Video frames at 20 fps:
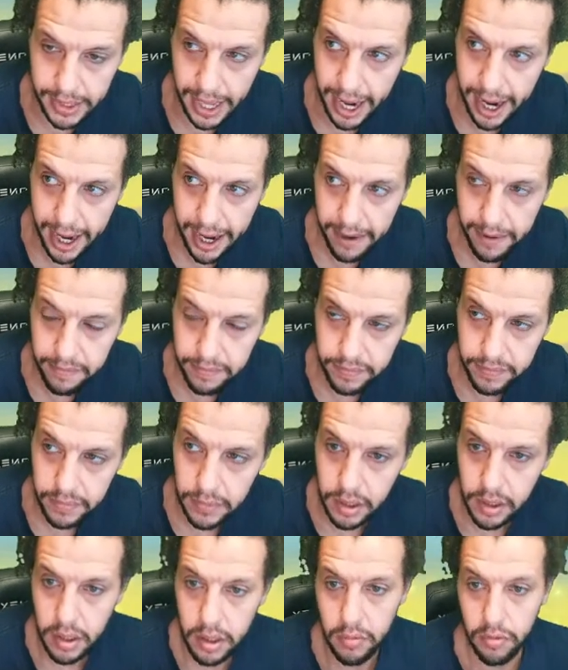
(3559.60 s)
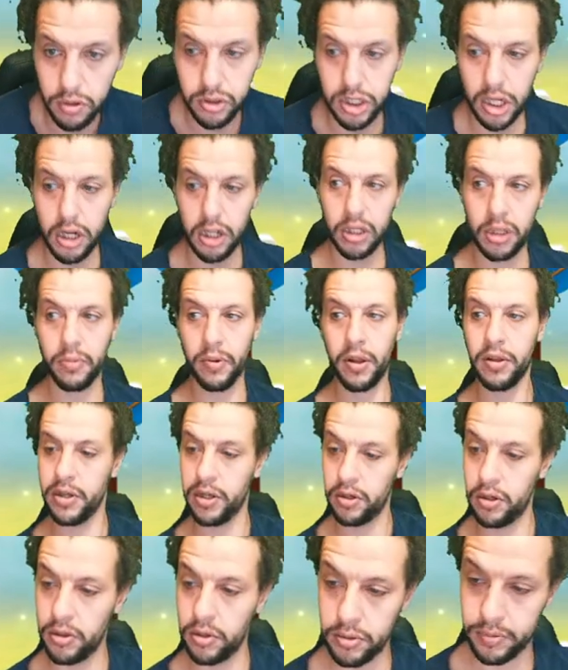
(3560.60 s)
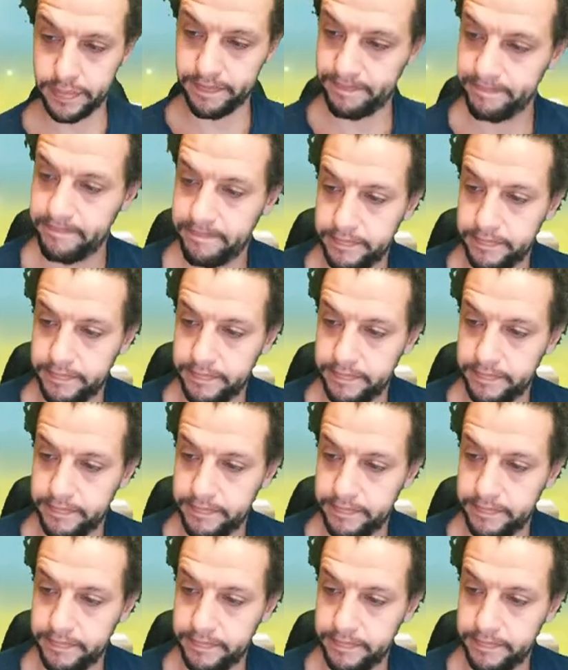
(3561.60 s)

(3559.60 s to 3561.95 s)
Damn. Well, shit is the ball, you know.